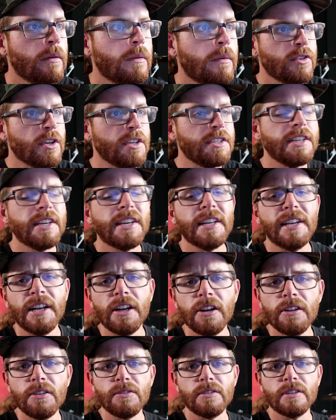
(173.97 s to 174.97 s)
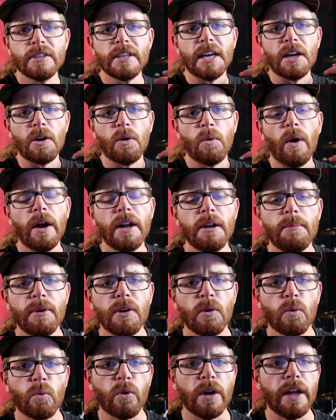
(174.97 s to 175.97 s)
So as you can hear, there's like quite a
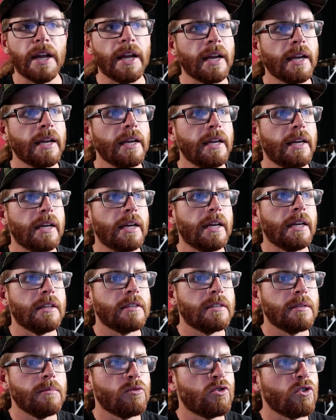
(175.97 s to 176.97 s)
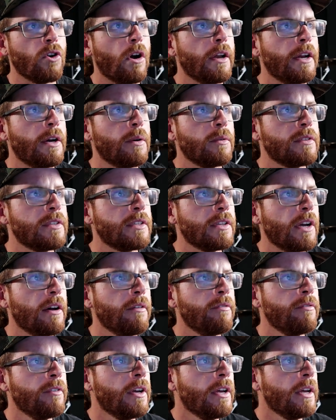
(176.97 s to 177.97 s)
bit of ring and some drawn out
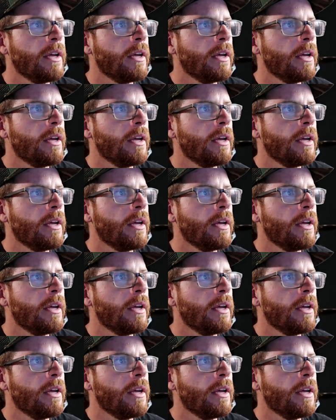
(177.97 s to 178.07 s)
stuff.